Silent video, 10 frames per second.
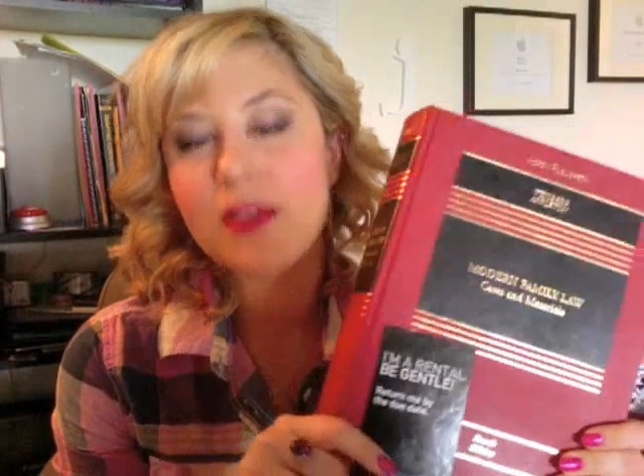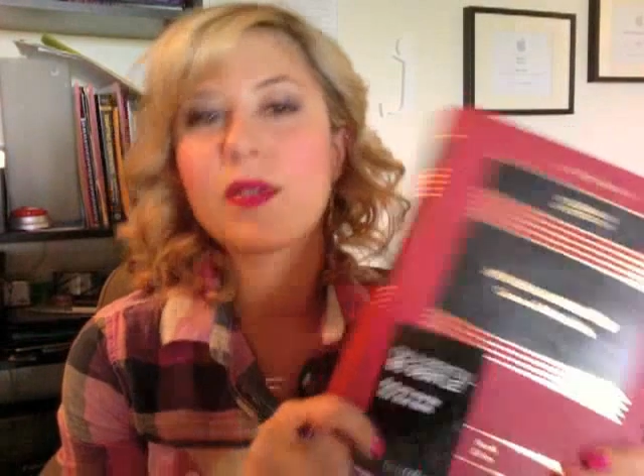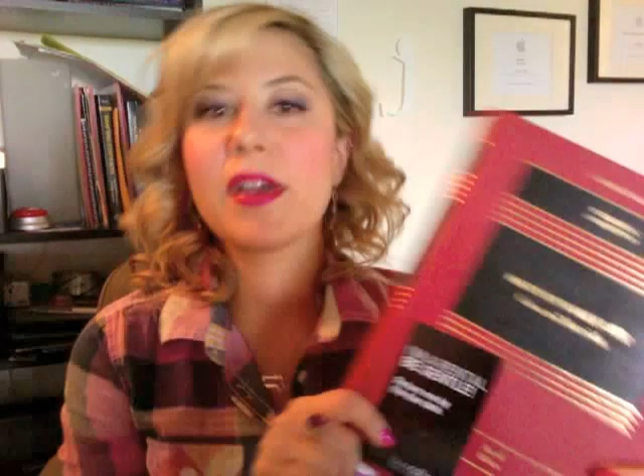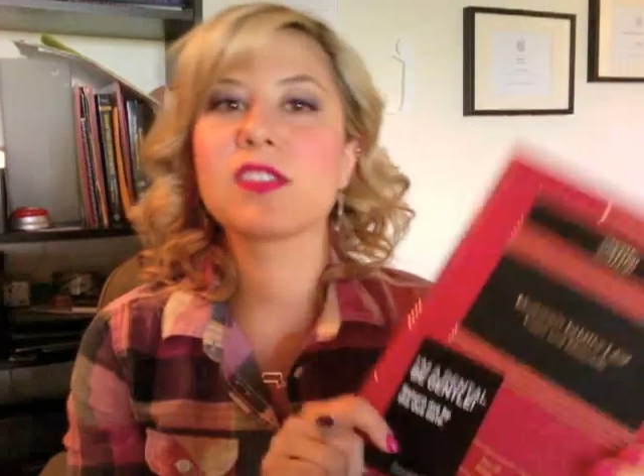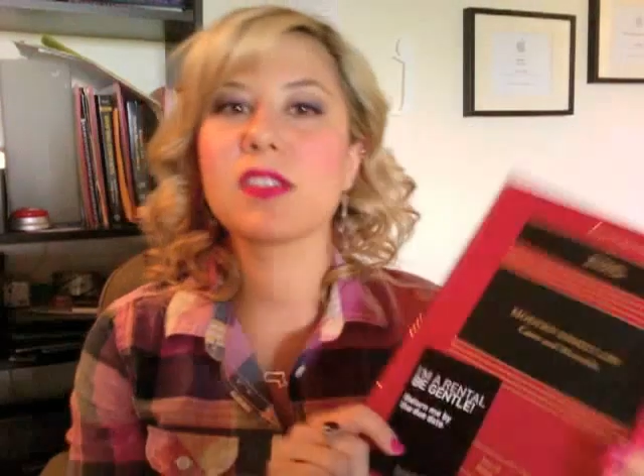so I
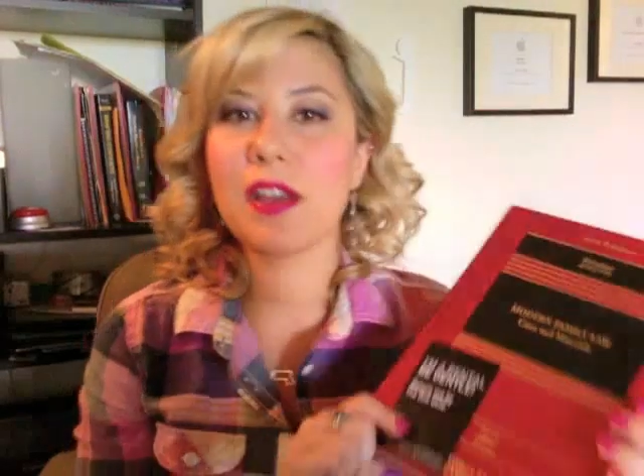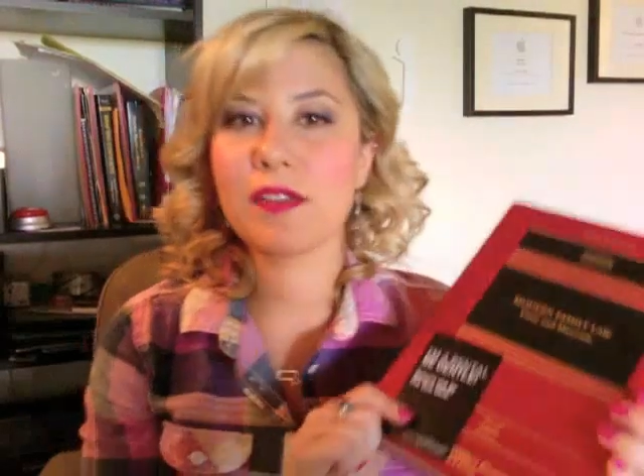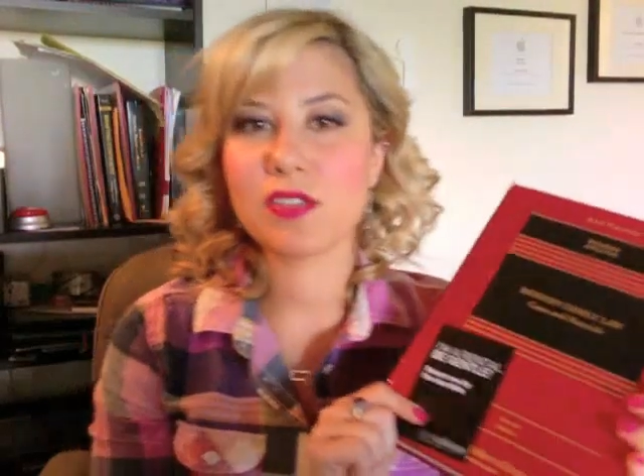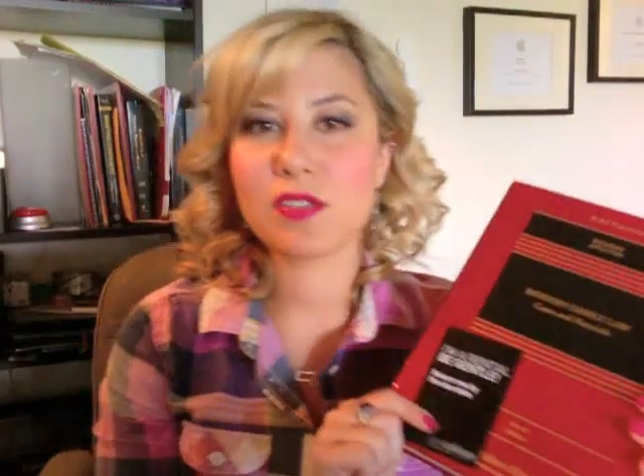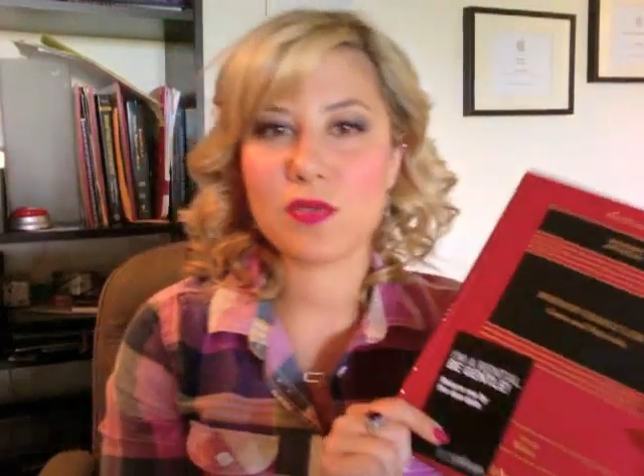actually have
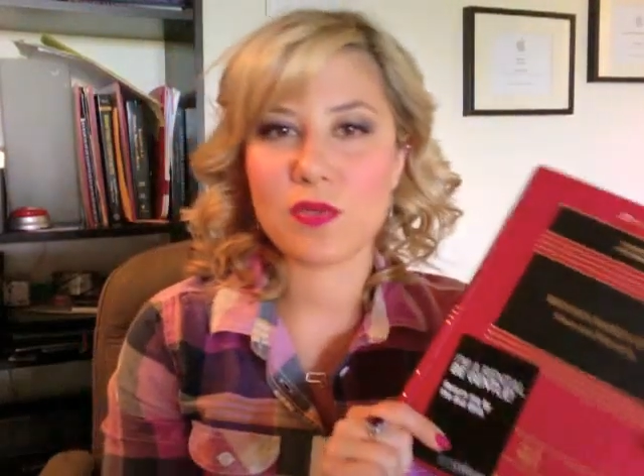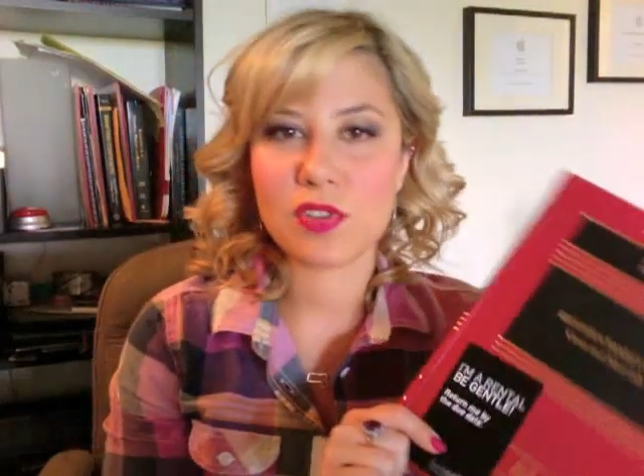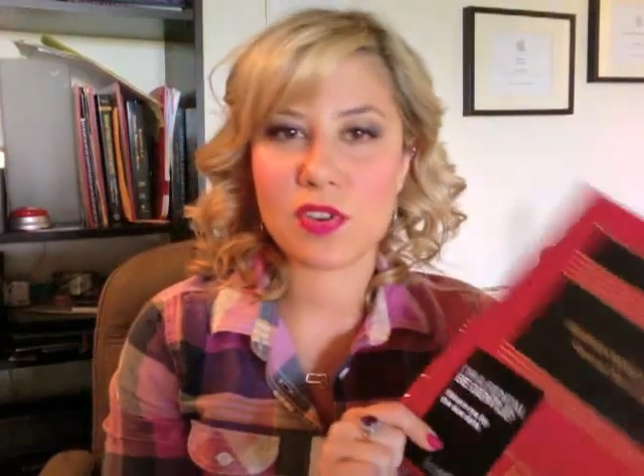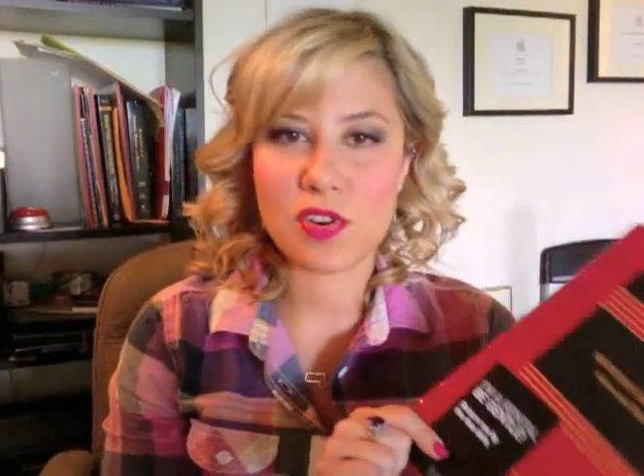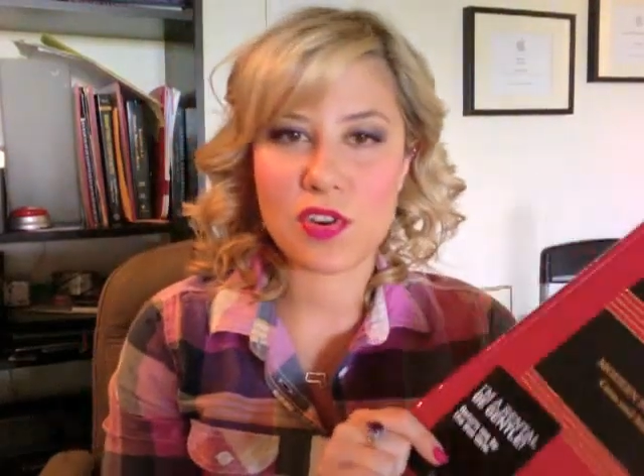to
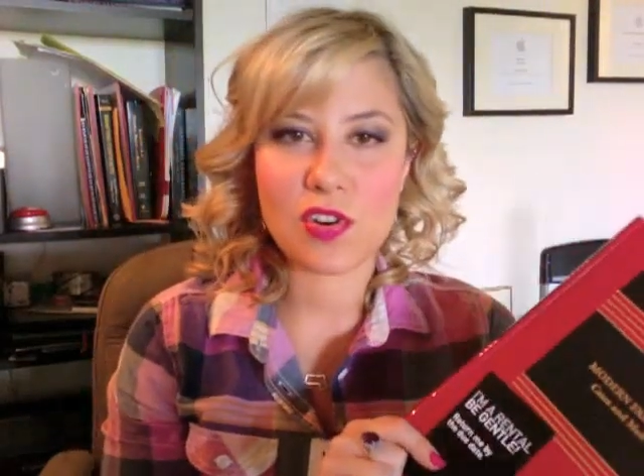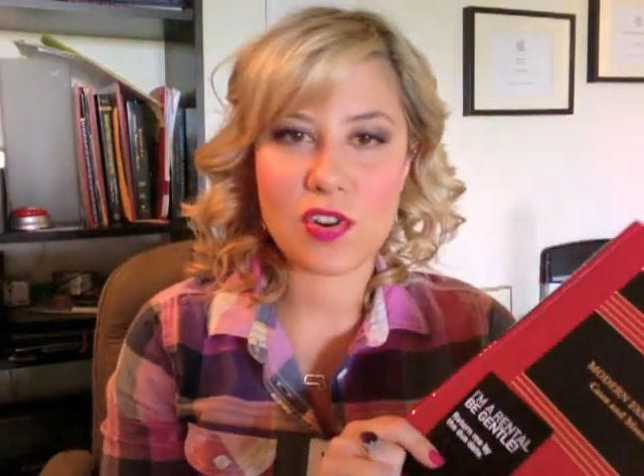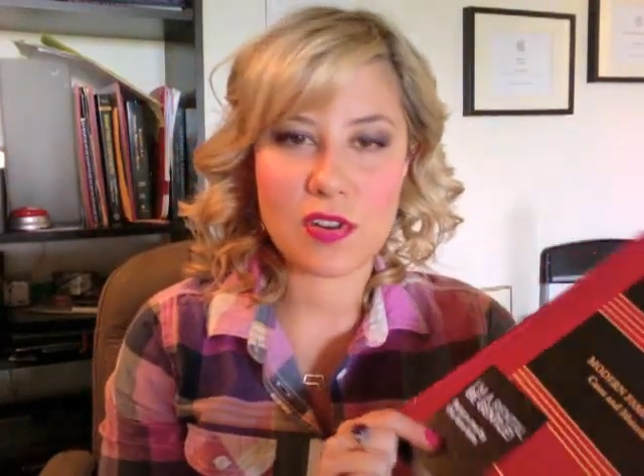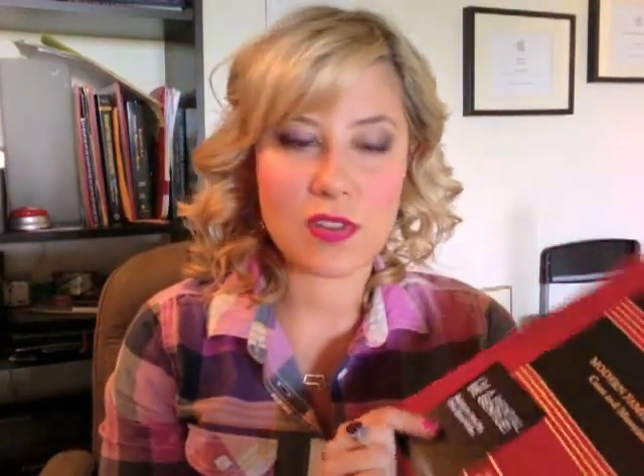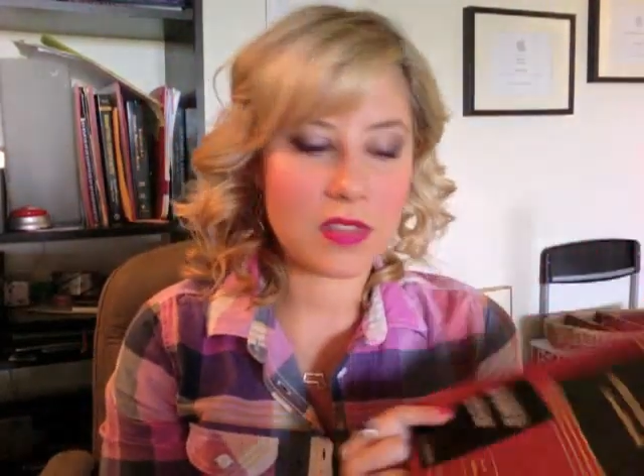return